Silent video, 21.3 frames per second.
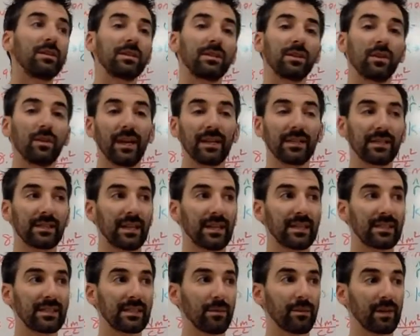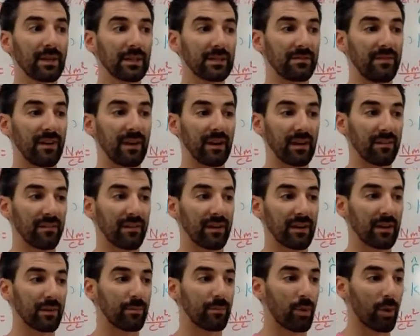So that's something that's very,
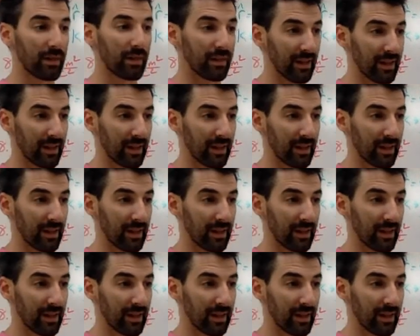very important.